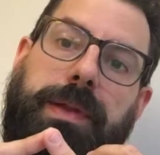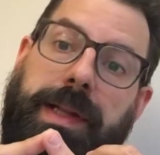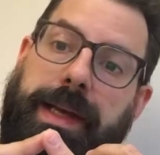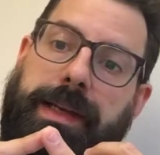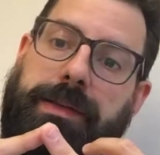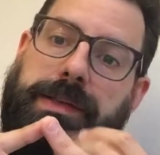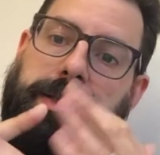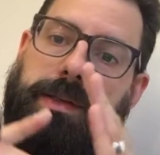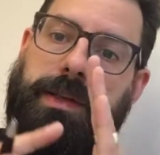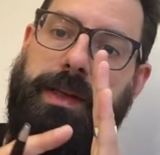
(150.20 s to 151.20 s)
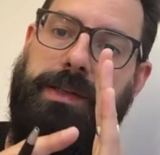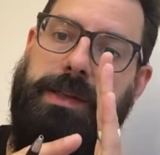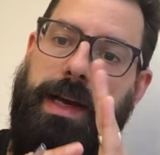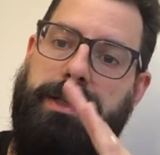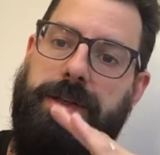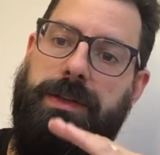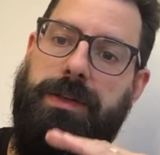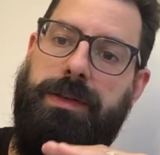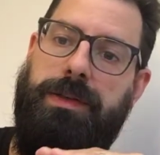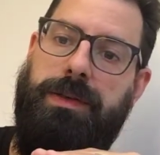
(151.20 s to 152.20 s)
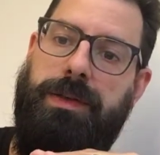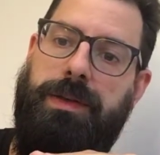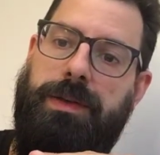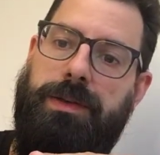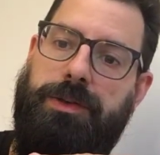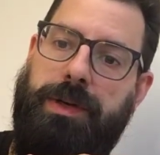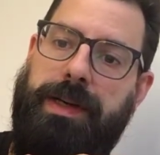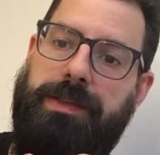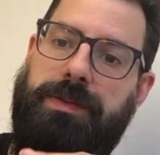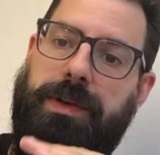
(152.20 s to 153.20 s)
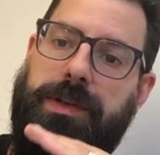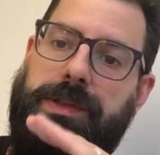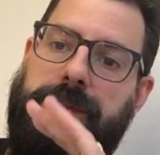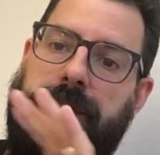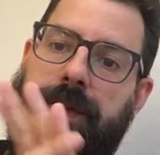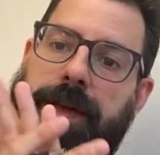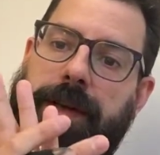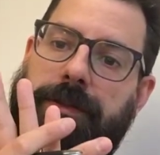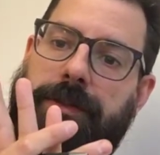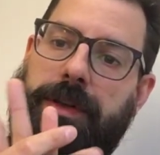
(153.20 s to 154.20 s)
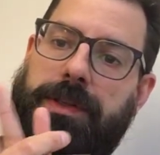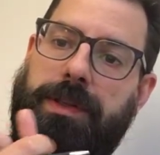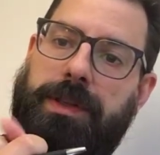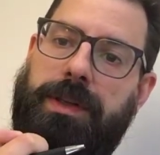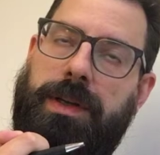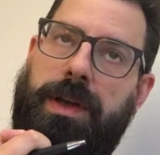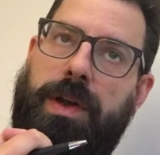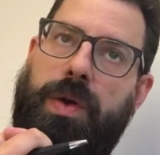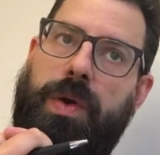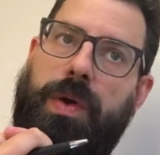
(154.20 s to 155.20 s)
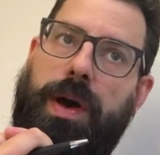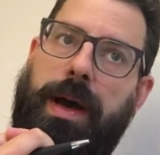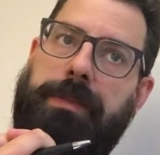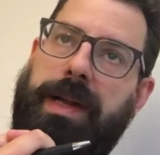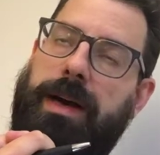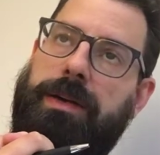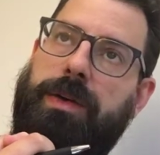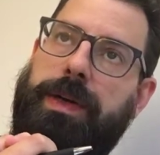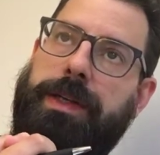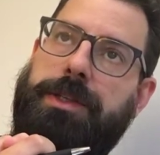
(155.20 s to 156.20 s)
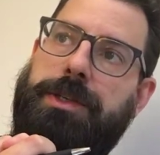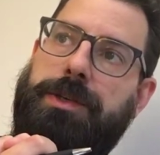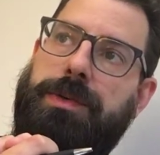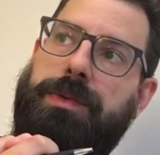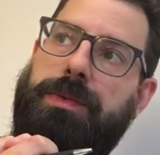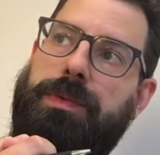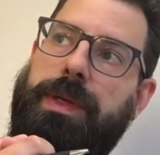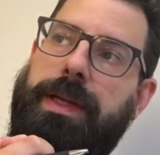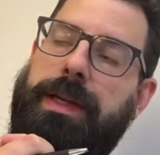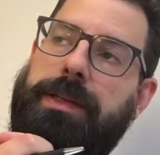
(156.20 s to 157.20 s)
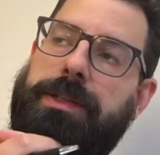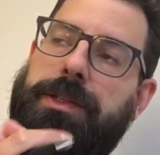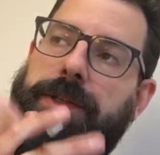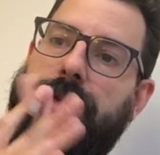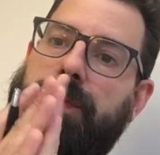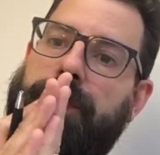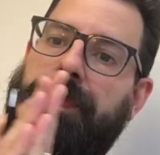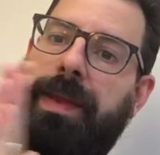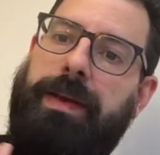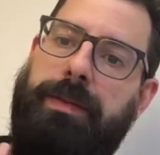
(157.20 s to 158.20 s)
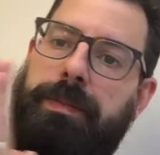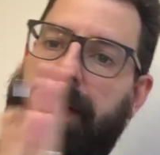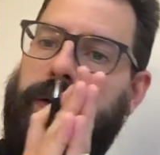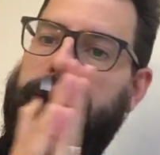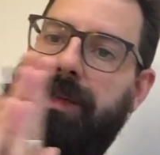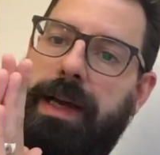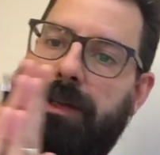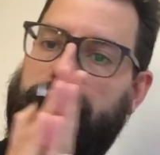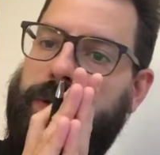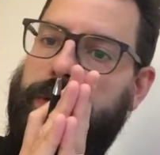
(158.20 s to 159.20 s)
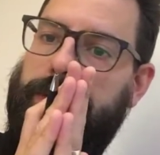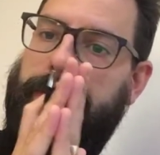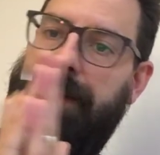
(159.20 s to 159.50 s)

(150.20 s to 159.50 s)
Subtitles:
planes like sagittal, transverse, and frontal. I'm not going to get into parasagittal